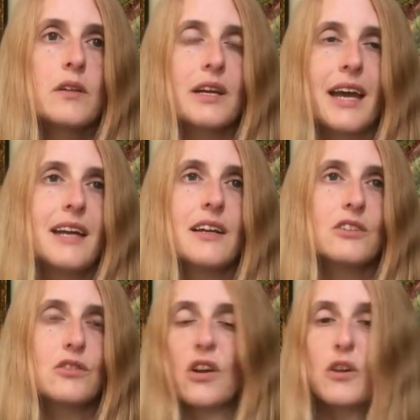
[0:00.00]
Again, I
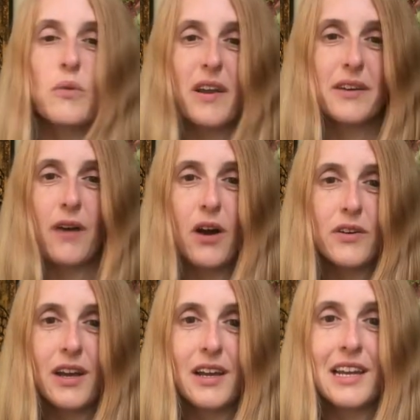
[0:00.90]
just don't know why there aren't
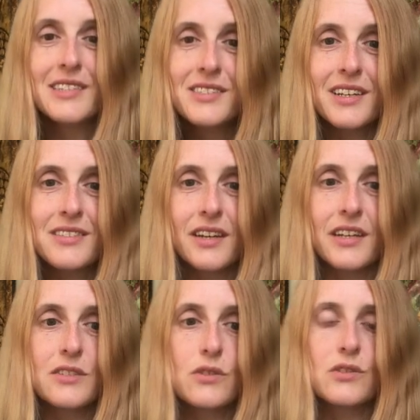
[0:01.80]
holistic
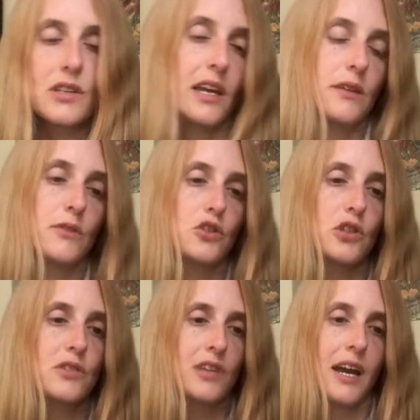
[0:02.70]
studies, because again, if you're
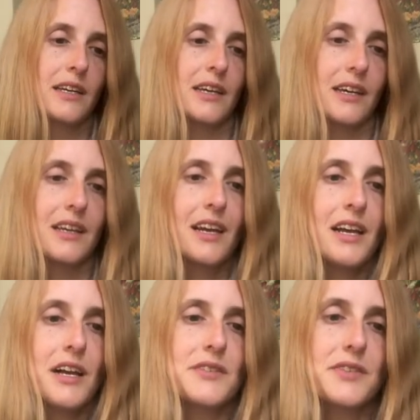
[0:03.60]
just taking
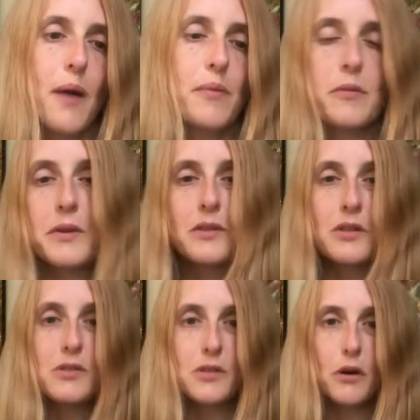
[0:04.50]
a supplement to
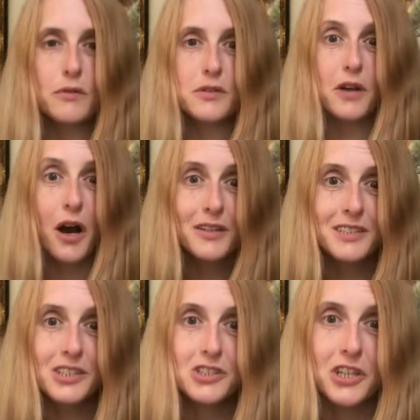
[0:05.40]
dissolve scar
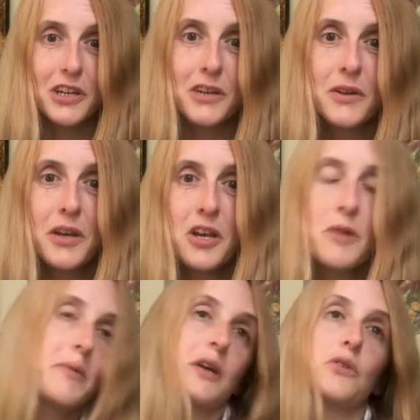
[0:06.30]
tissue,
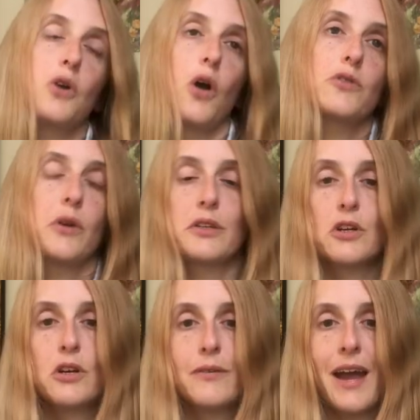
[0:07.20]
but you're not doing the
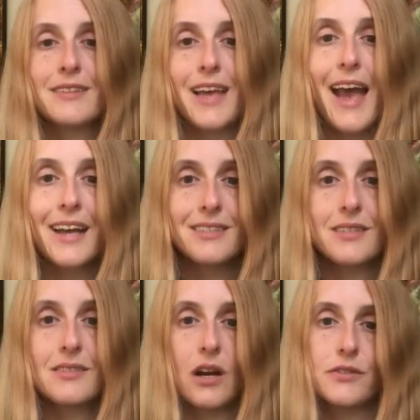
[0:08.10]
correct
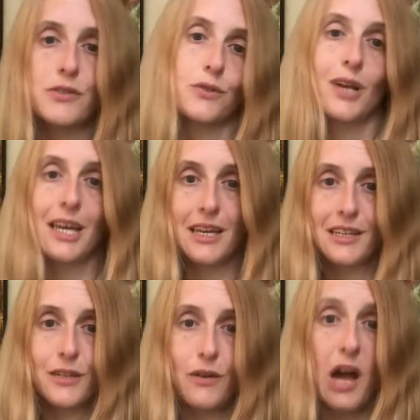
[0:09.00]
exercises, you're not
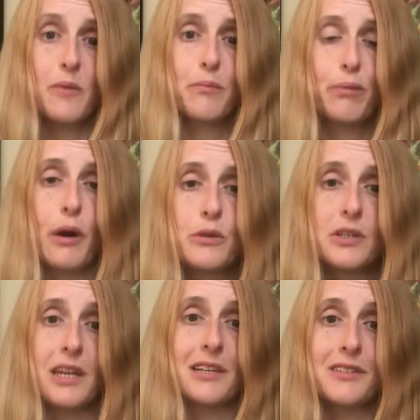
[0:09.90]
eating the right
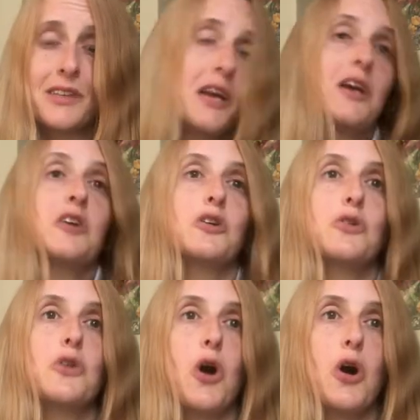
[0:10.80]
proteins, you're
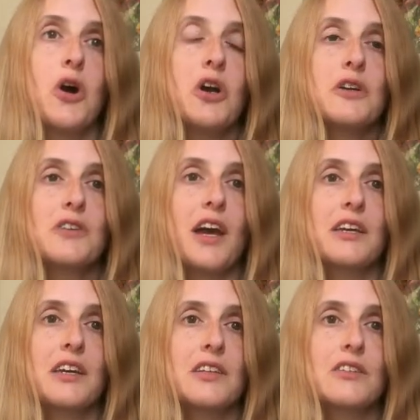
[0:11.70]
not
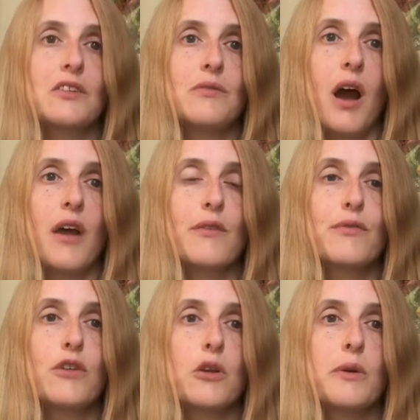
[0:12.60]
taking the right
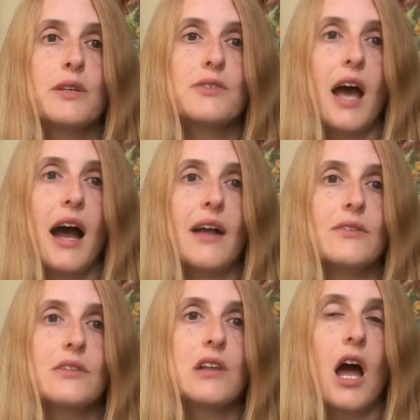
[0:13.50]
fluids,
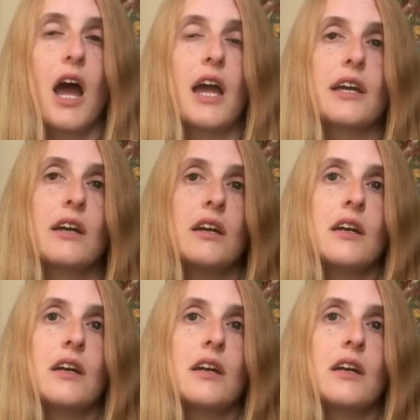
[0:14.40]
and like